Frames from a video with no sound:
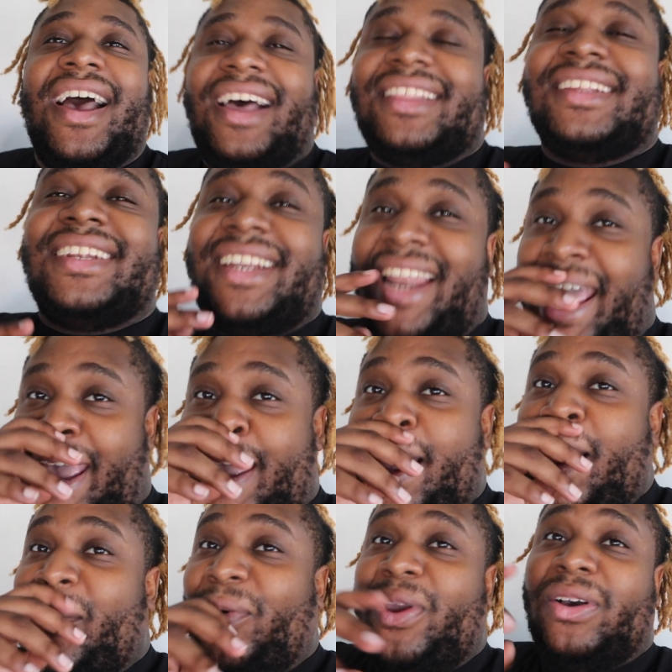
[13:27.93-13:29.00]
Other than
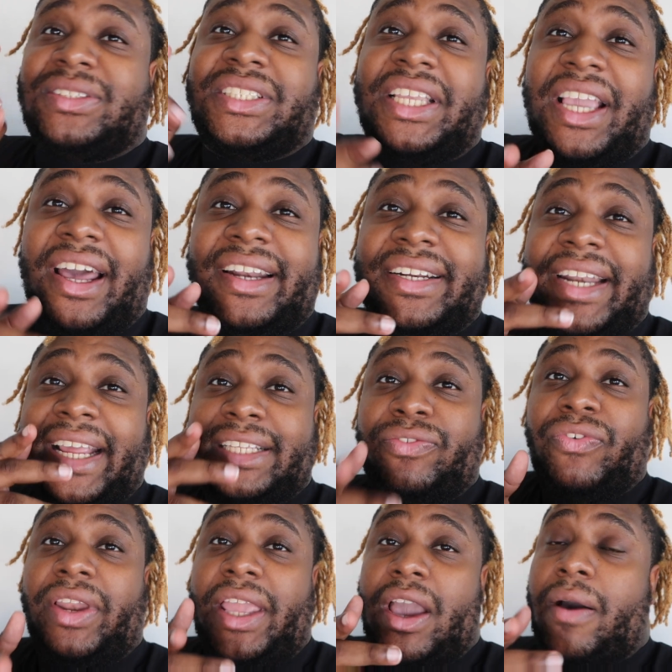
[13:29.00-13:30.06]
that, we're gonna see y'all in the next
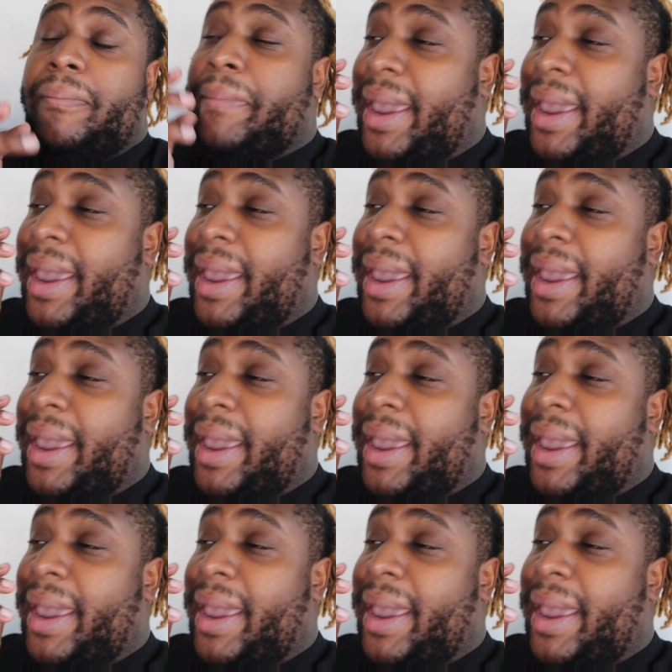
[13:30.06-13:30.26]
video.